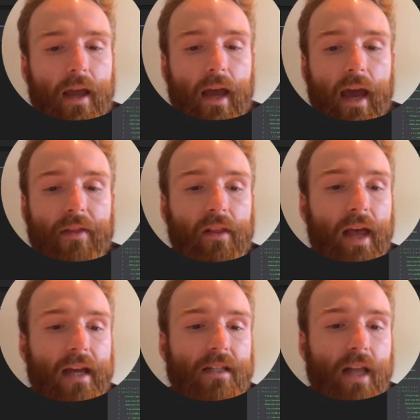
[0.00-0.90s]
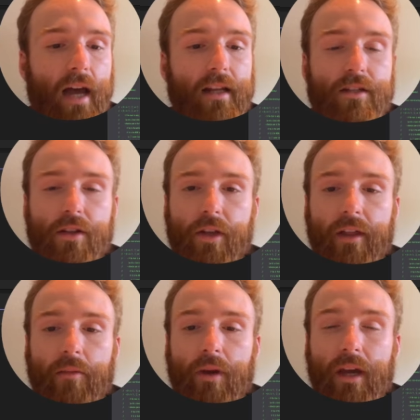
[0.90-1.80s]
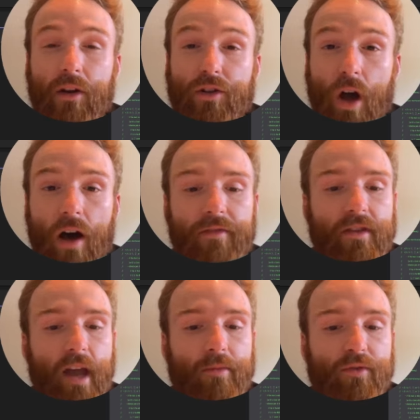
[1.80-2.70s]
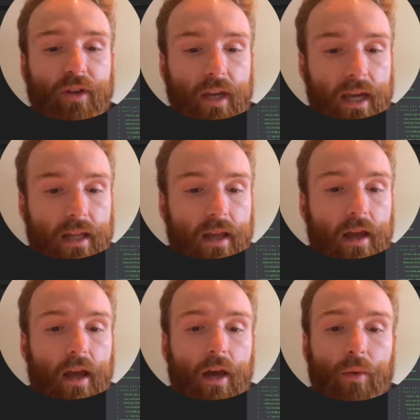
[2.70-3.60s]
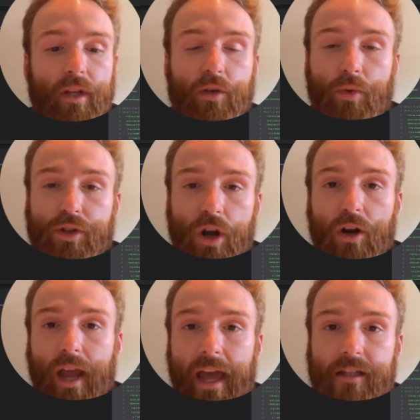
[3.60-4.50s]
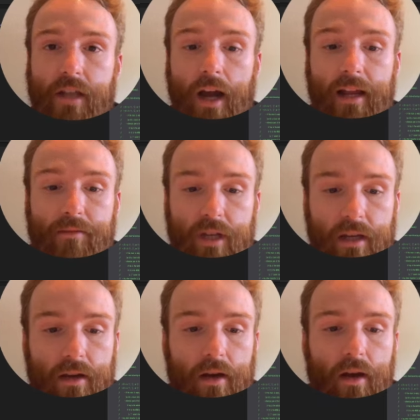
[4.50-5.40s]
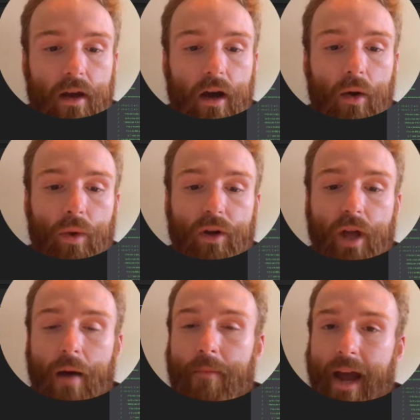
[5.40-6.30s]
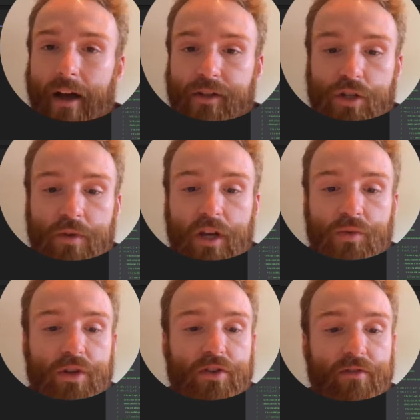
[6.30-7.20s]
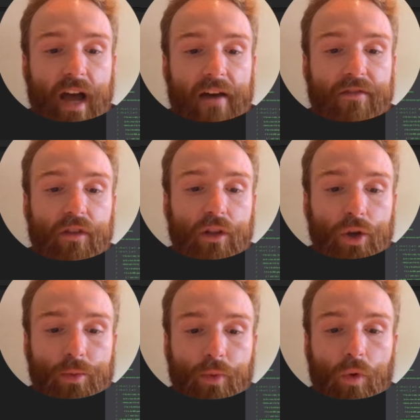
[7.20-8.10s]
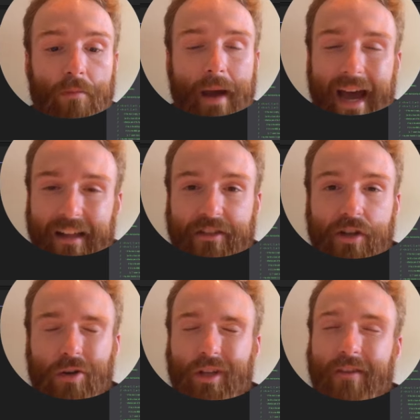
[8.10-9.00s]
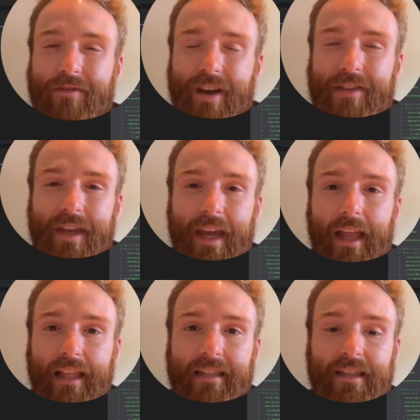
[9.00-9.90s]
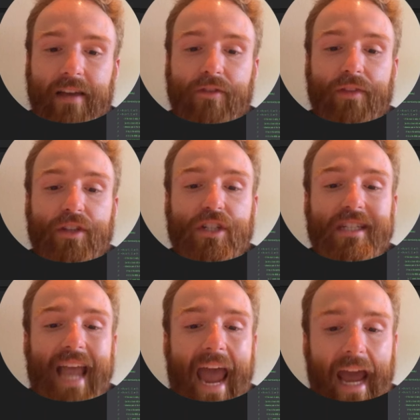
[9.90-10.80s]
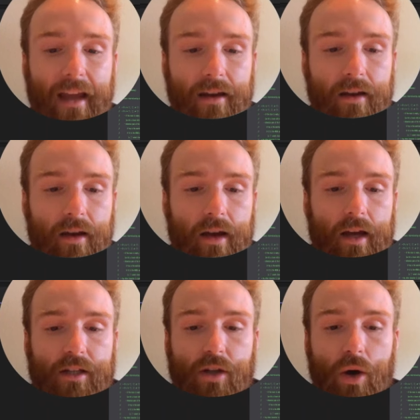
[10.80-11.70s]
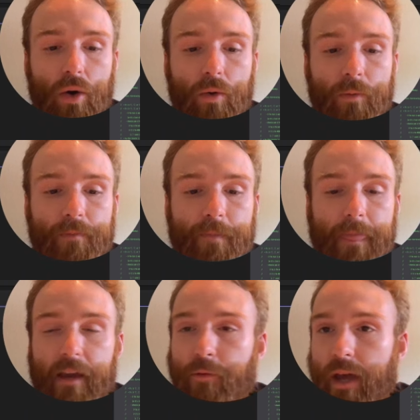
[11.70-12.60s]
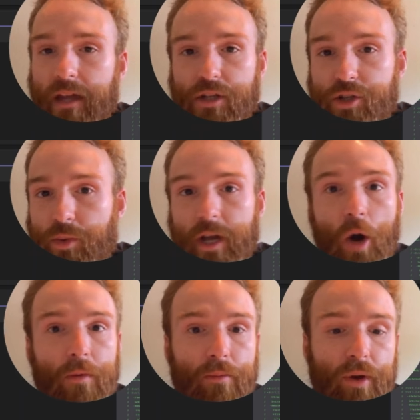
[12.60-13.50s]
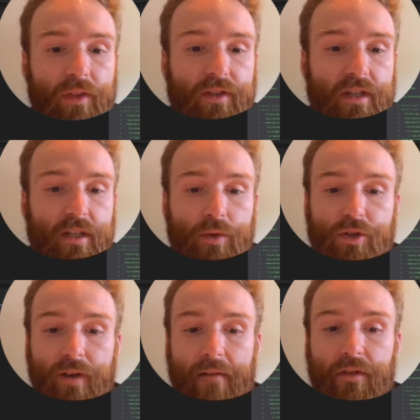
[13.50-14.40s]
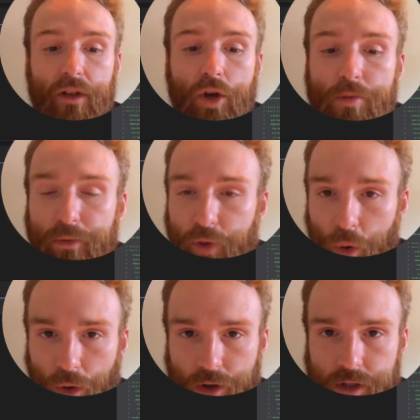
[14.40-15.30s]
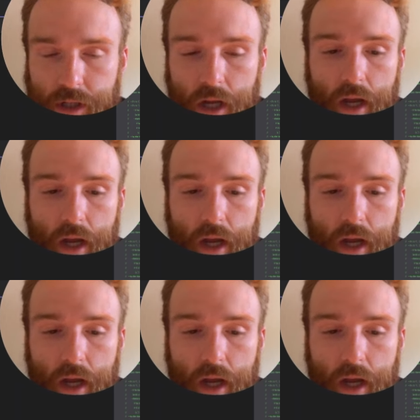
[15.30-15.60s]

And the last line is the thing that beginners oftentimes forget. We need to return s.empty. We are not balanced just because we survived the loop. We're balanced only if nothing is left on the stack. So if we had just three open parentheses, it would survive the loop, of course,